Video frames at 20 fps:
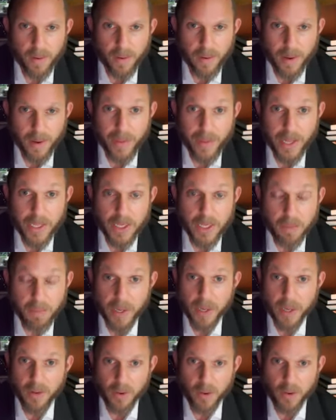And that's a
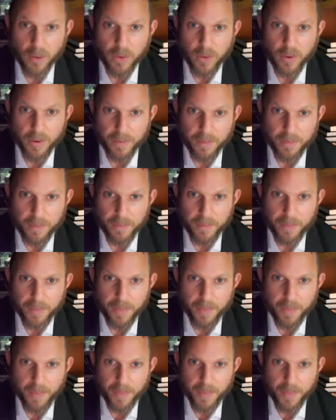big nekuda.
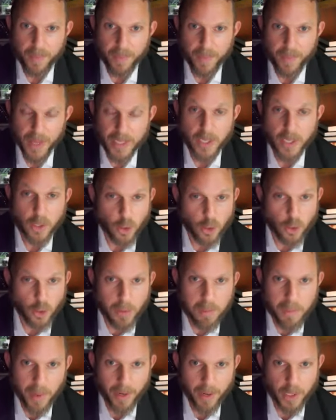That's a
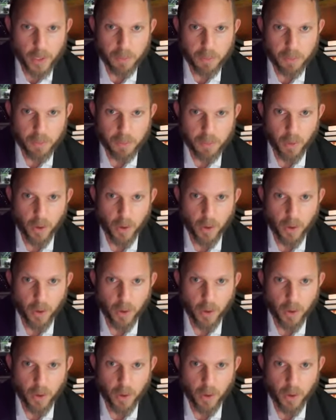tremendous point.